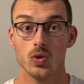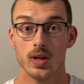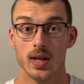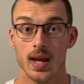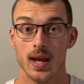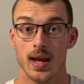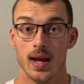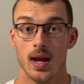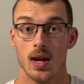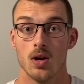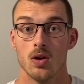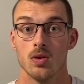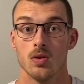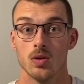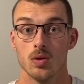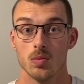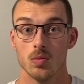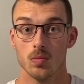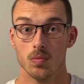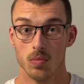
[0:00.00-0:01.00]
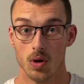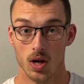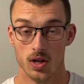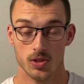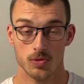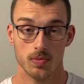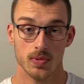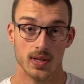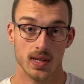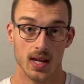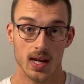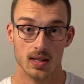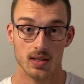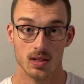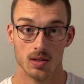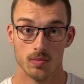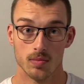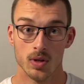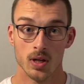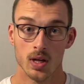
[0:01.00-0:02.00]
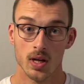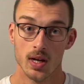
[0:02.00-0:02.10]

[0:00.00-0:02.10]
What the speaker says: can possibly get them.